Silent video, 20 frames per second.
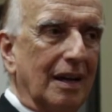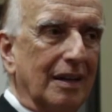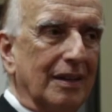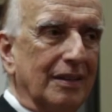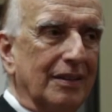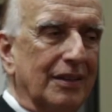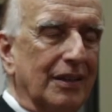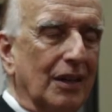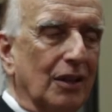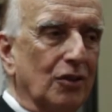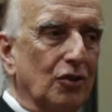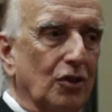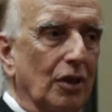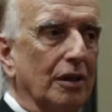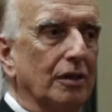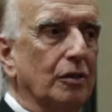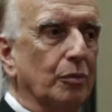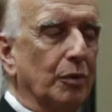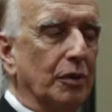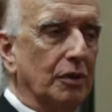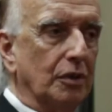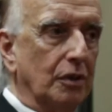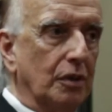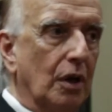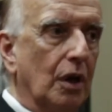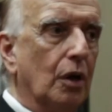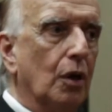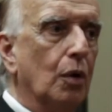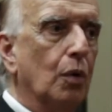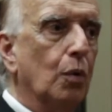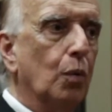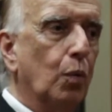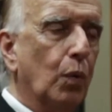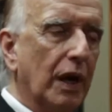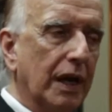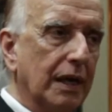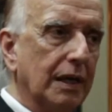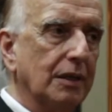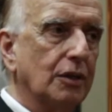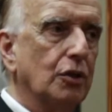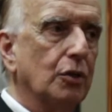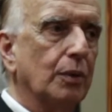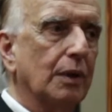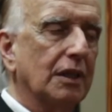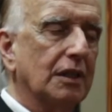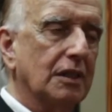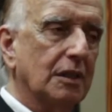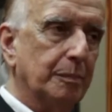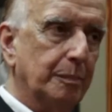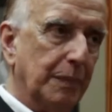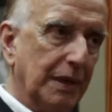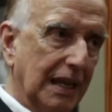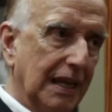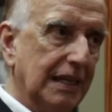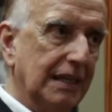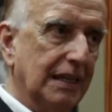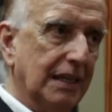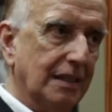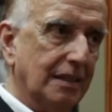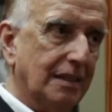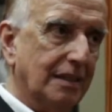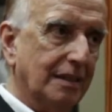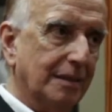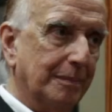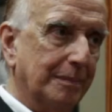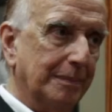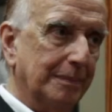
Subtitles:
There just was no way to explain it.